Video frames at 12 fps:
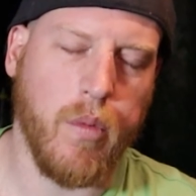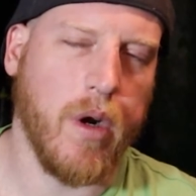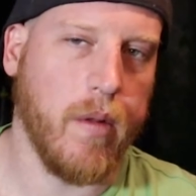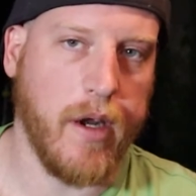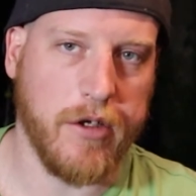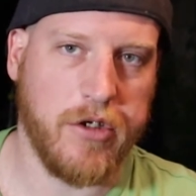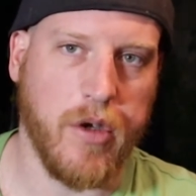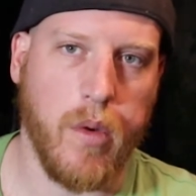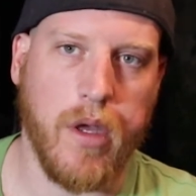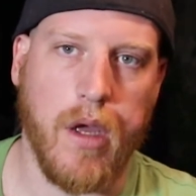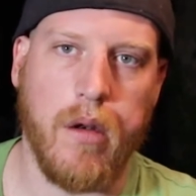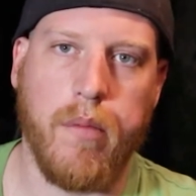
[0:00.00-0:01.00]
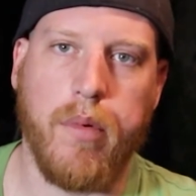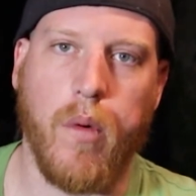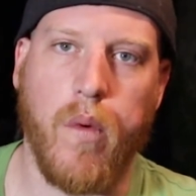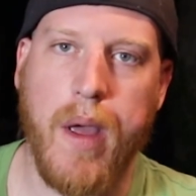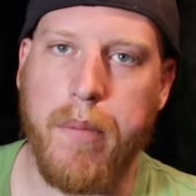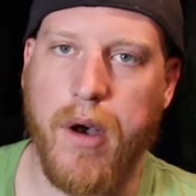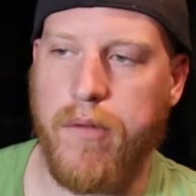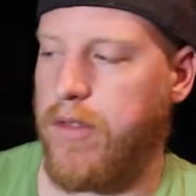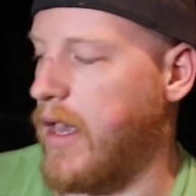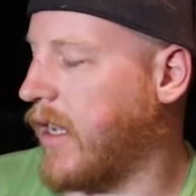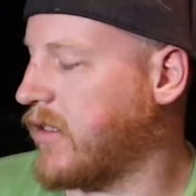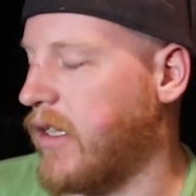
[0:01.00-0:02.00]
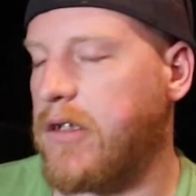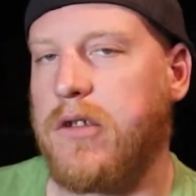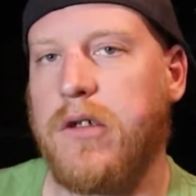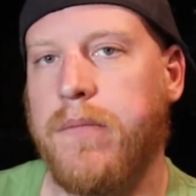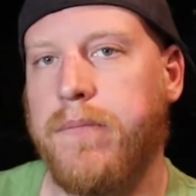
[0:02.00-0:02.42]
want to let it soak in, but wipe off the excess.